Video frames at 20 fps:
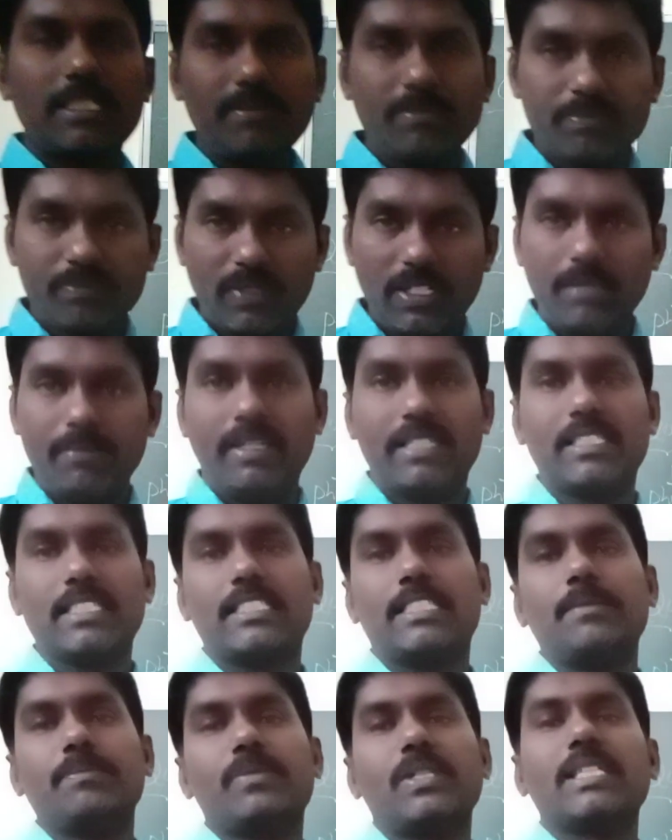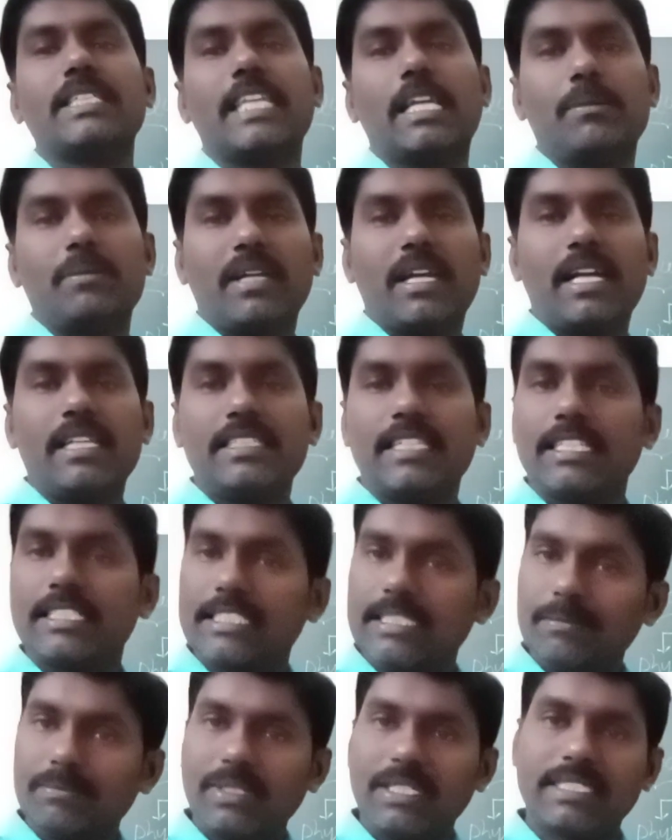simple method, simple terminology and
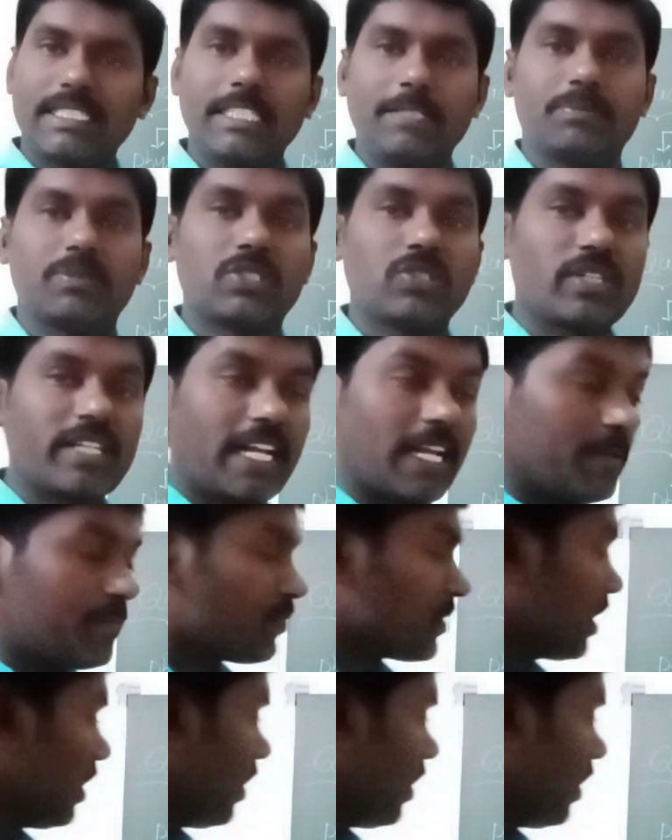simple tips. Okay,